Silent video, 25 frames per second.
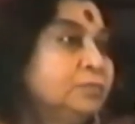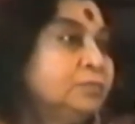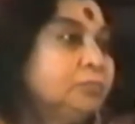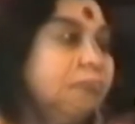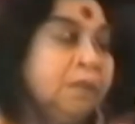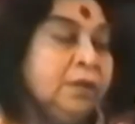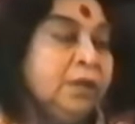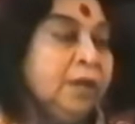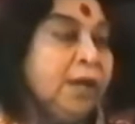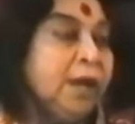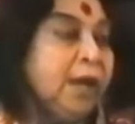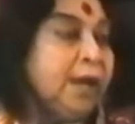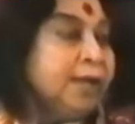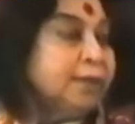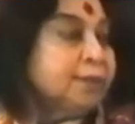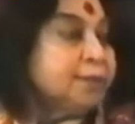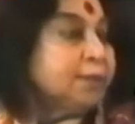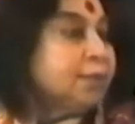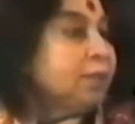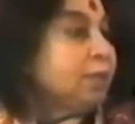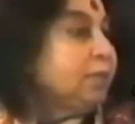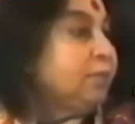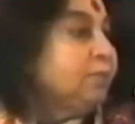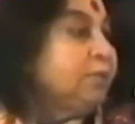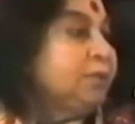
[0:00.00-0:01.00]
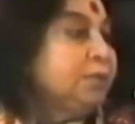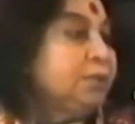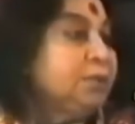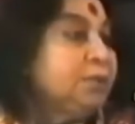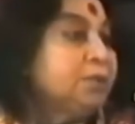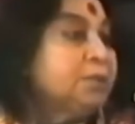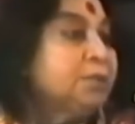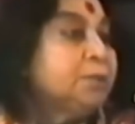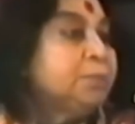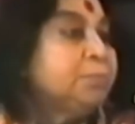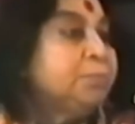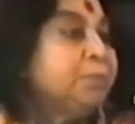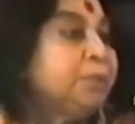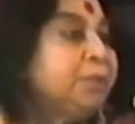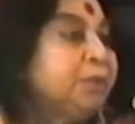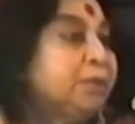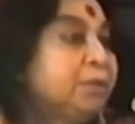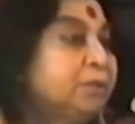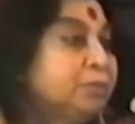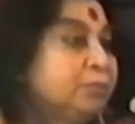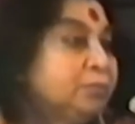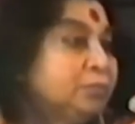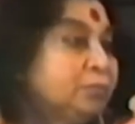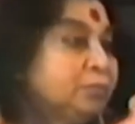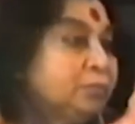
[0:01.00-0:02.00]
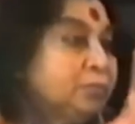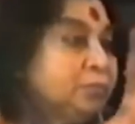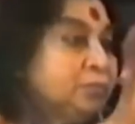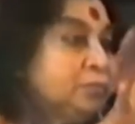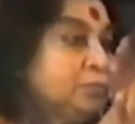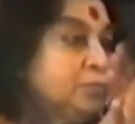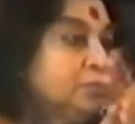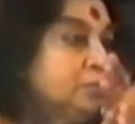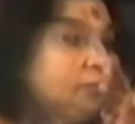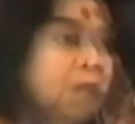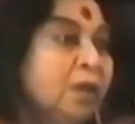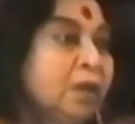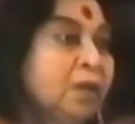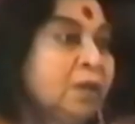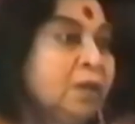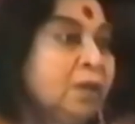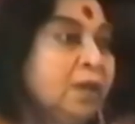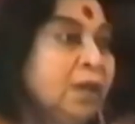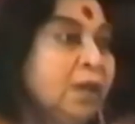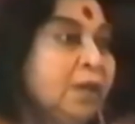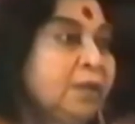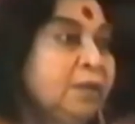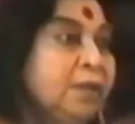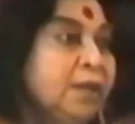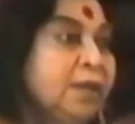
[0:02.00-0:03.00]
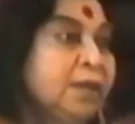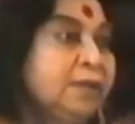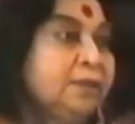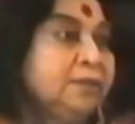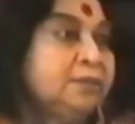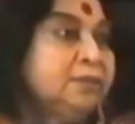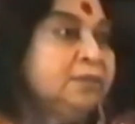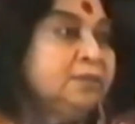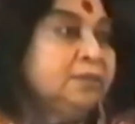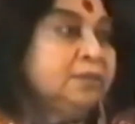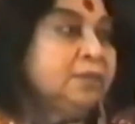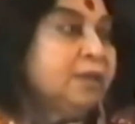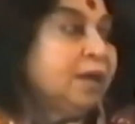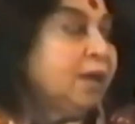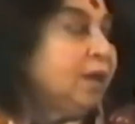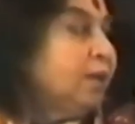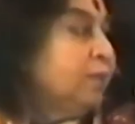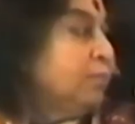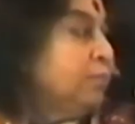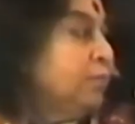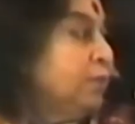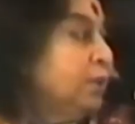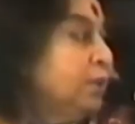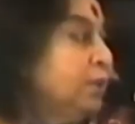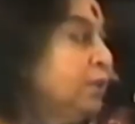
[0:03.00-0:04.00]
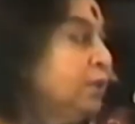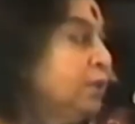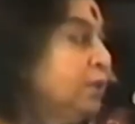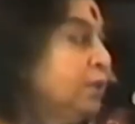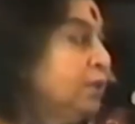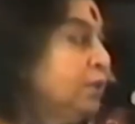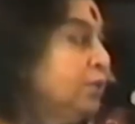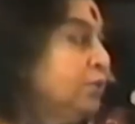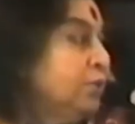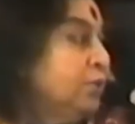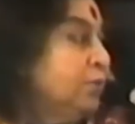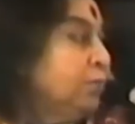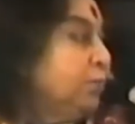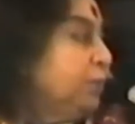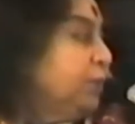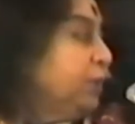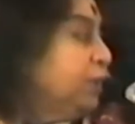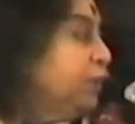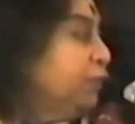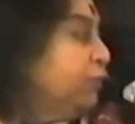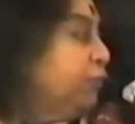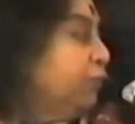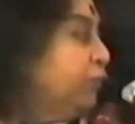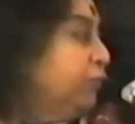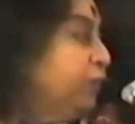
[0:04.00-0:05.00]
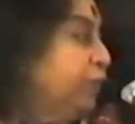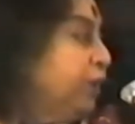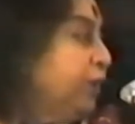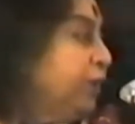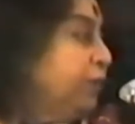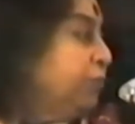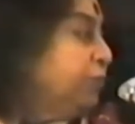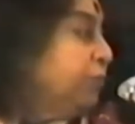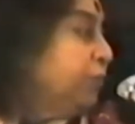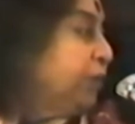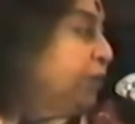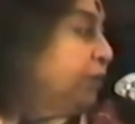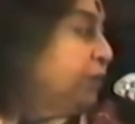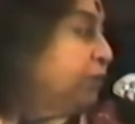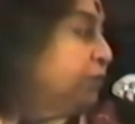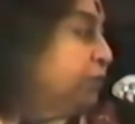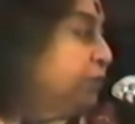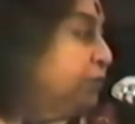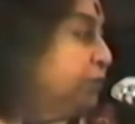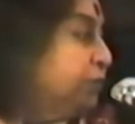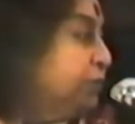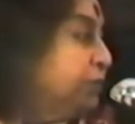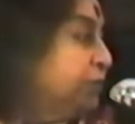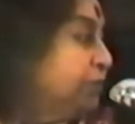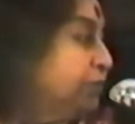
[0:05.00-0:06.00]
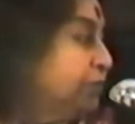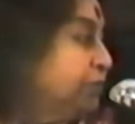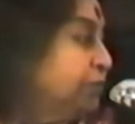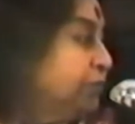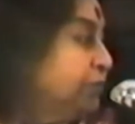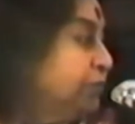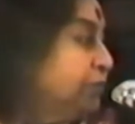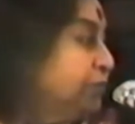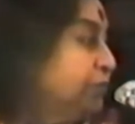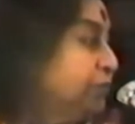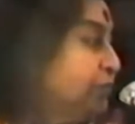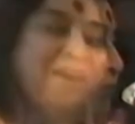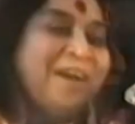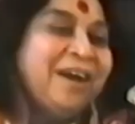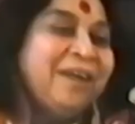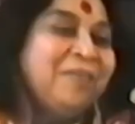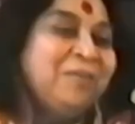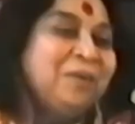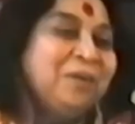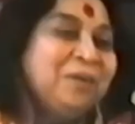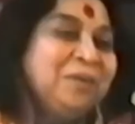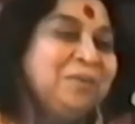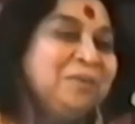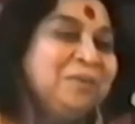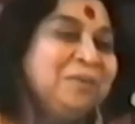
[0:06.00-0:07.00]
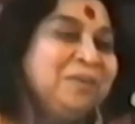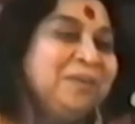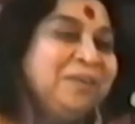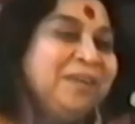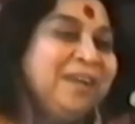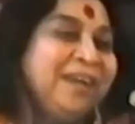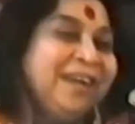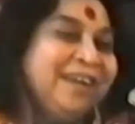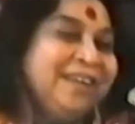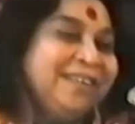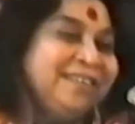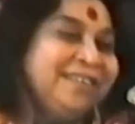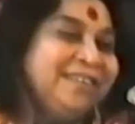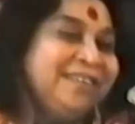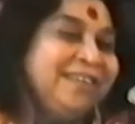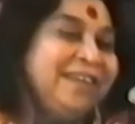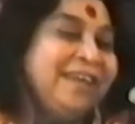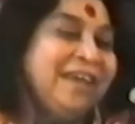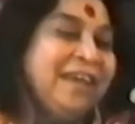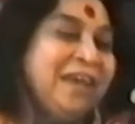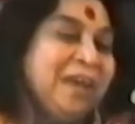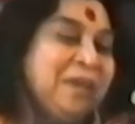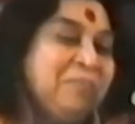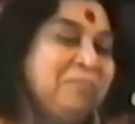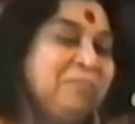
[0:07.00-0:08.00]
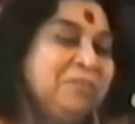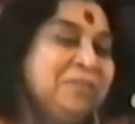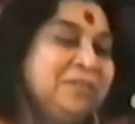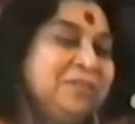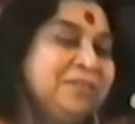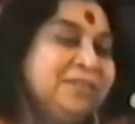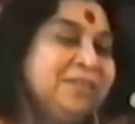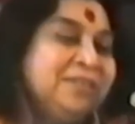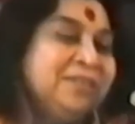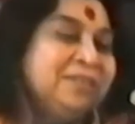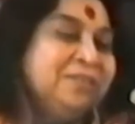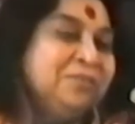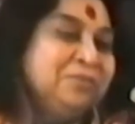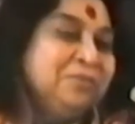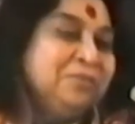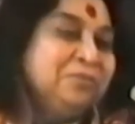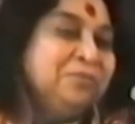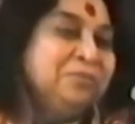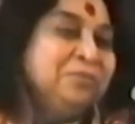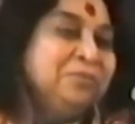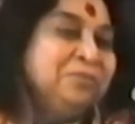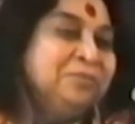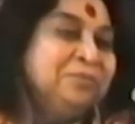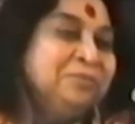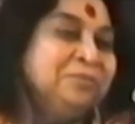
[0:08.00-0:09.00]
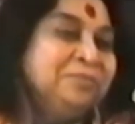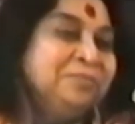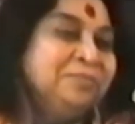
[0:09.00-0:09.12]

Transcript: The asking will disappear, and that is the time you'll become very powerful. Whatever I say happens, as you know.